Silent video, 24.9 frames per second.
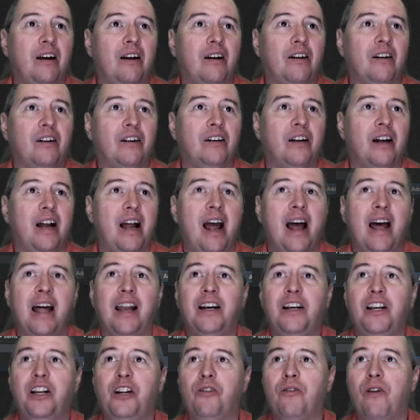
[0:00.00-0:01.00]
Add a
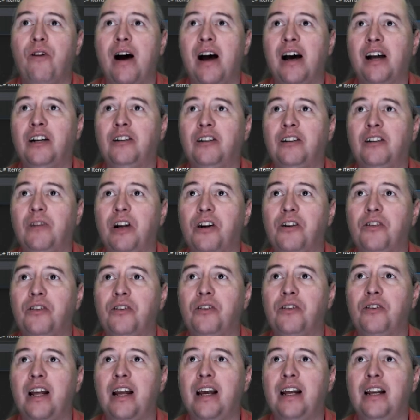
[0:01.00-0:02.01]
new item, go to
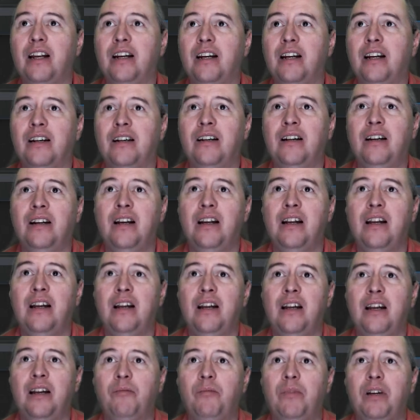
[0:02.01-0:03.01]
data,
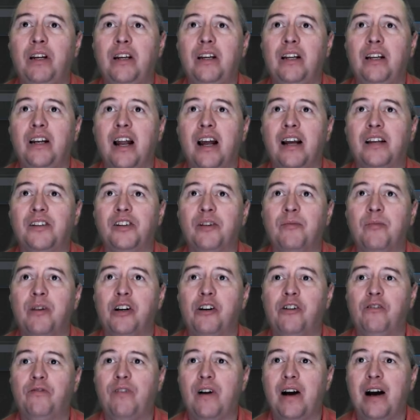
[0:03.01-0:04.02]
pick an
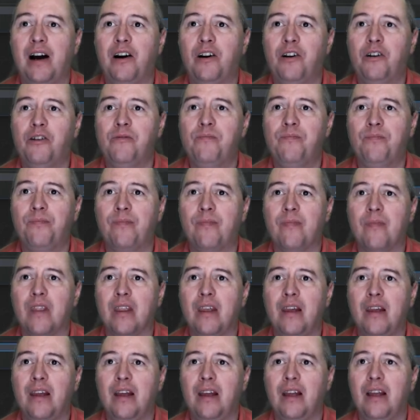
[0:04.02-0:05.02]
XML file.
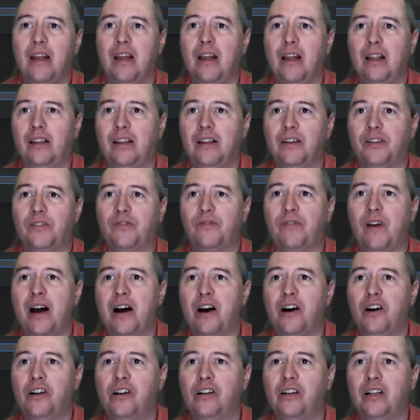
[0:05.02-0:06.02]
This
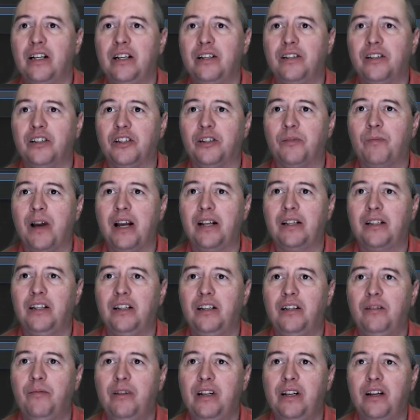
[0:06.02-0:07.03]
file is
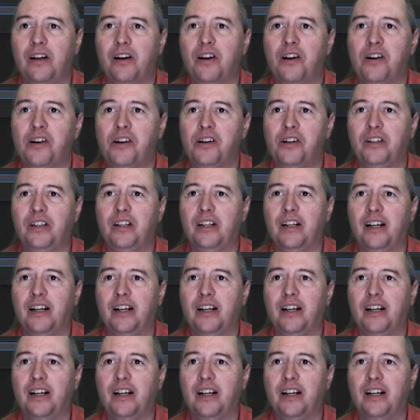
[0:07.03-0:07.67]
expected to be called